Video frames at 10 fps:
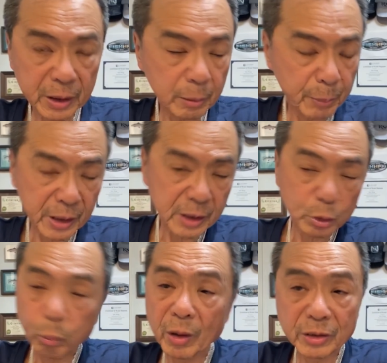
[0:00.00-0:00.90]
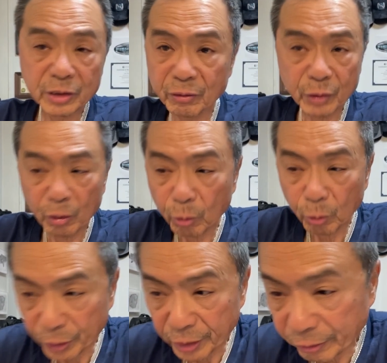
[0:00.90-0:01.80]
be the biggest ones of the
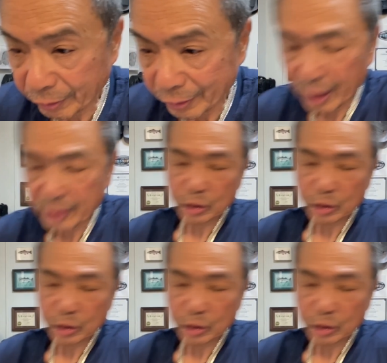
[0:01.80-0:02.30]
whole year, and I